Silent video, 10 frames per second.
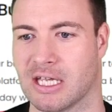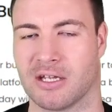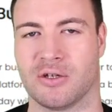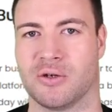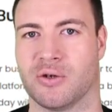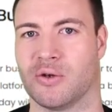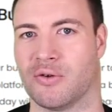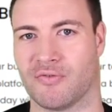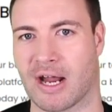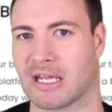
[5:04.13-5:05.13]
you
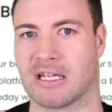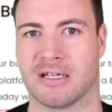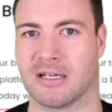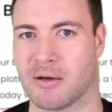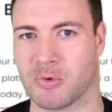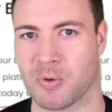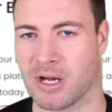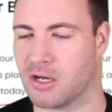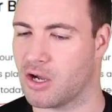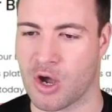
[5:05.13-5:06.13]
ranking number
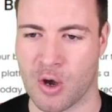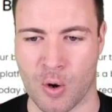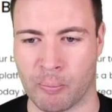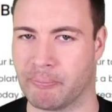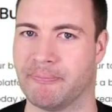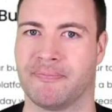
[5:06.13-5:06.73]
1? Nope,